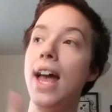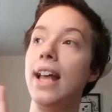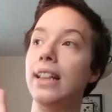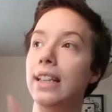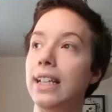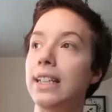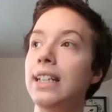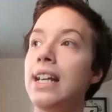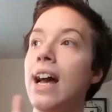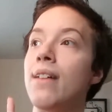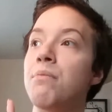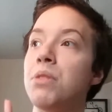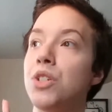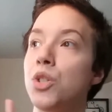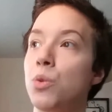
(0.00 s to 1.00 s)
and lately
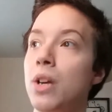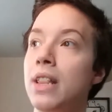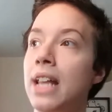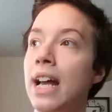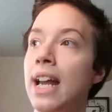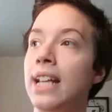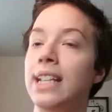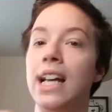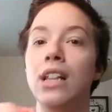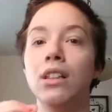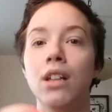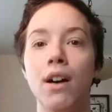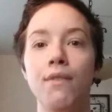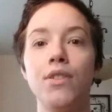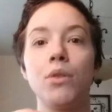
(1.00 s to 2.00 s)
I've been doing that and I
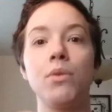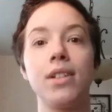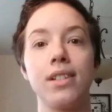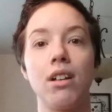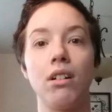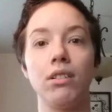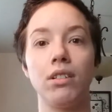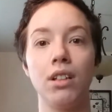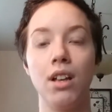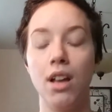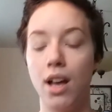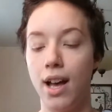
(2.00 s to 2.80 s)
love the result.